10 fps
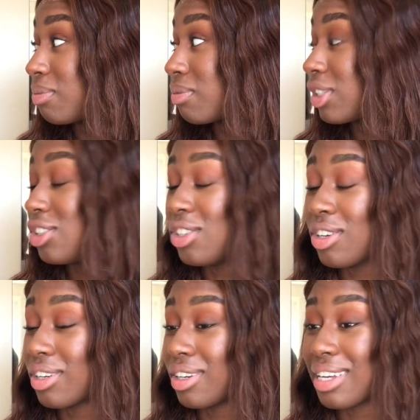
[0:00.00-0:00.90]
Because you're
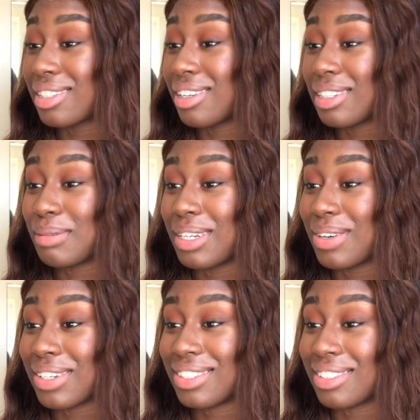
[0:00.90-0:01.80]
not going to get to ask me any
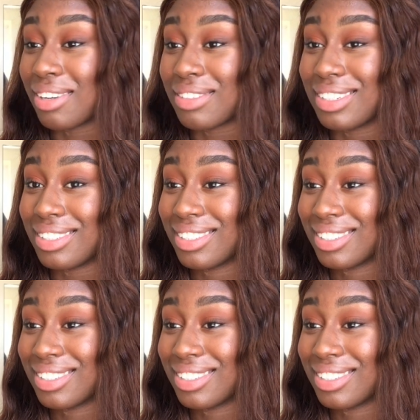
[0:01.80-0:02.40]
questions after this. But